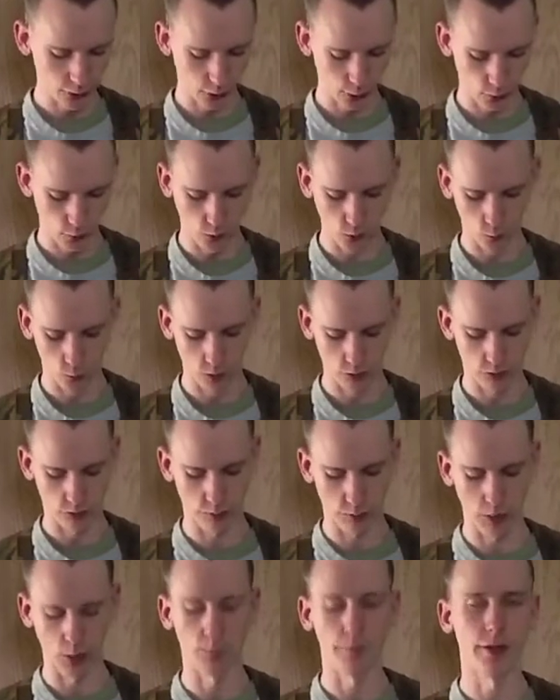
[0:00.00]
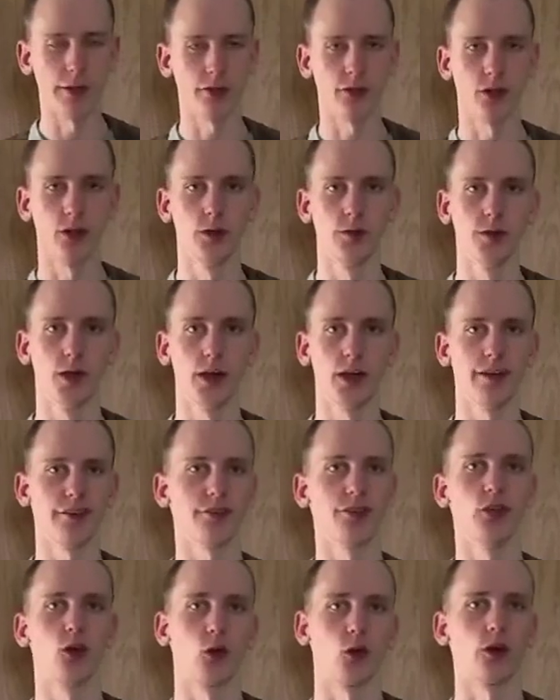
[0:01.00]
know that once you've popped this over, it's
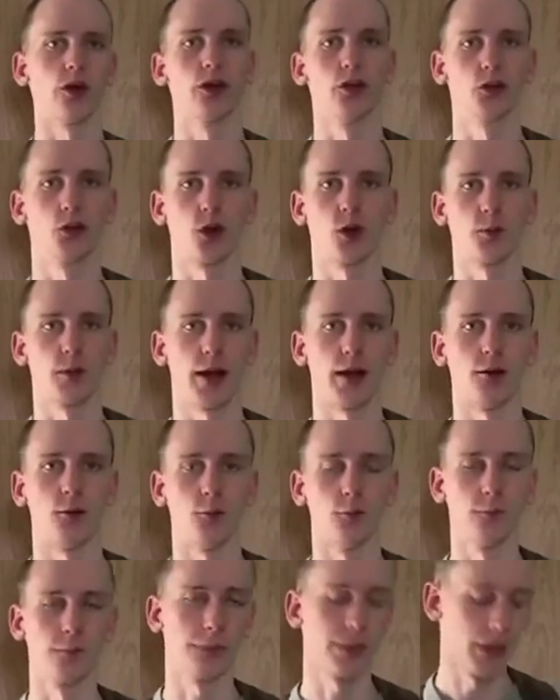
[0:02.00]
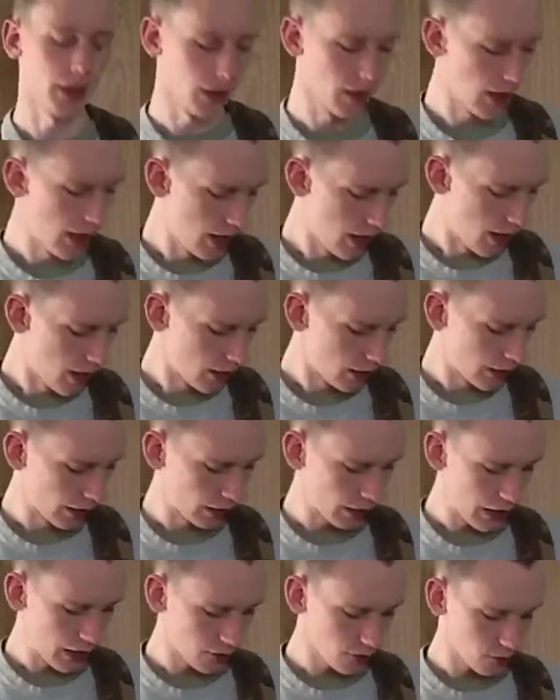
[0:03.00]
not going to drop out. Now
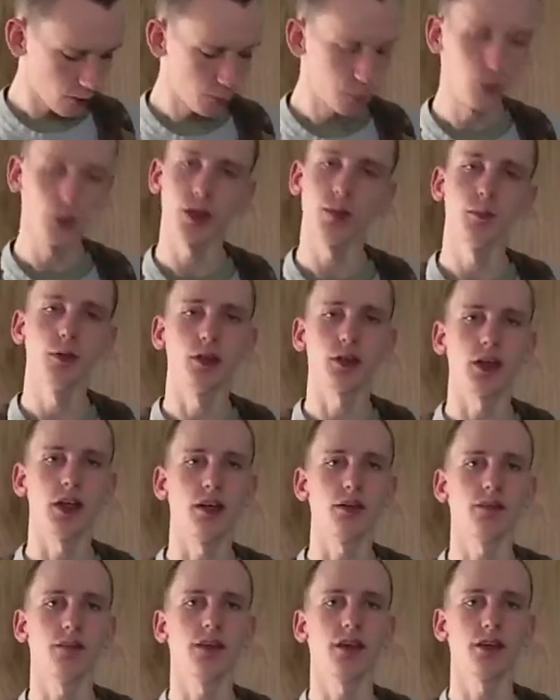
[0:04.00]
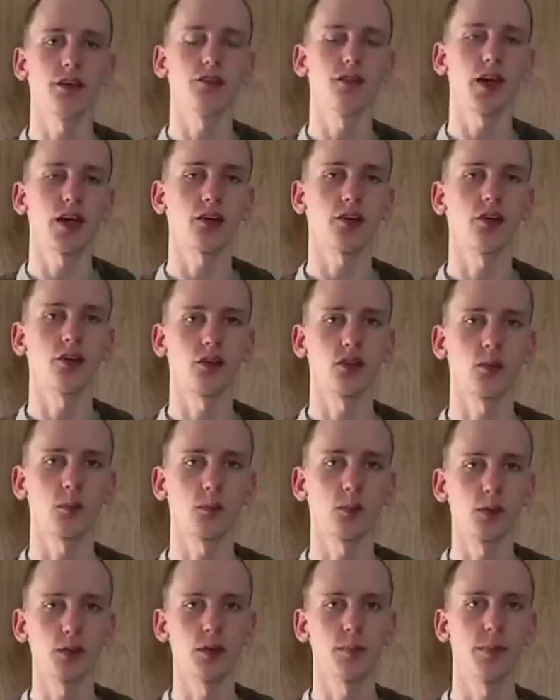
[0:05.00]
that's pretty much it for this vest. It's a
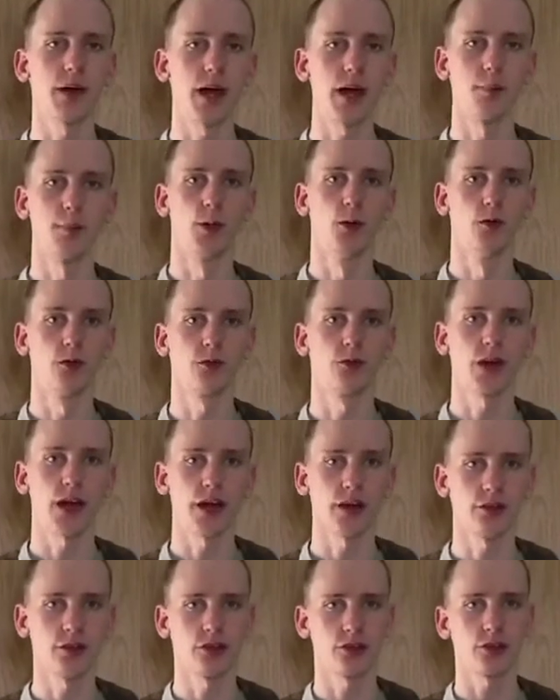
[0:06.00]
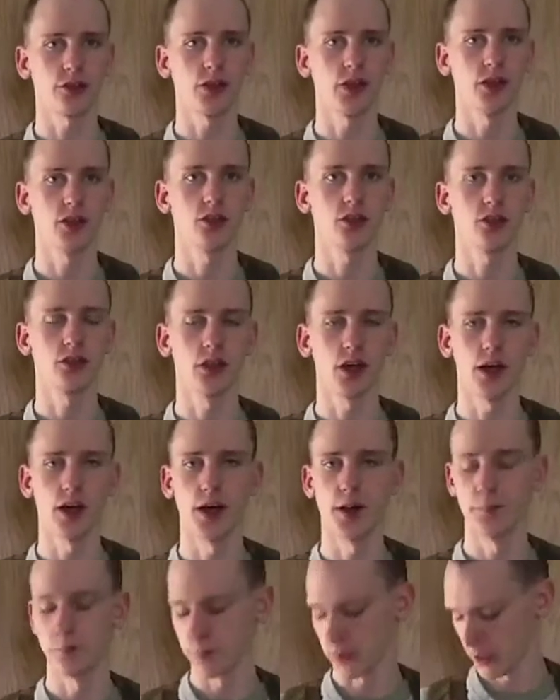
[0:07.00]
pretty bare bones vest. It's
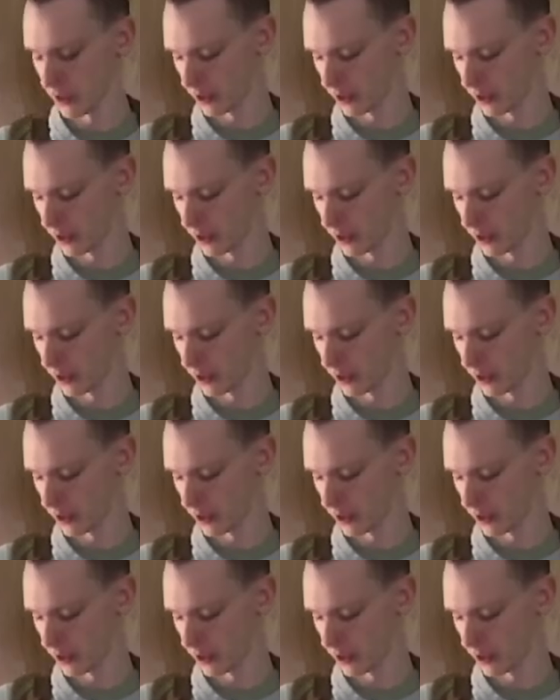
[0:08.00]
the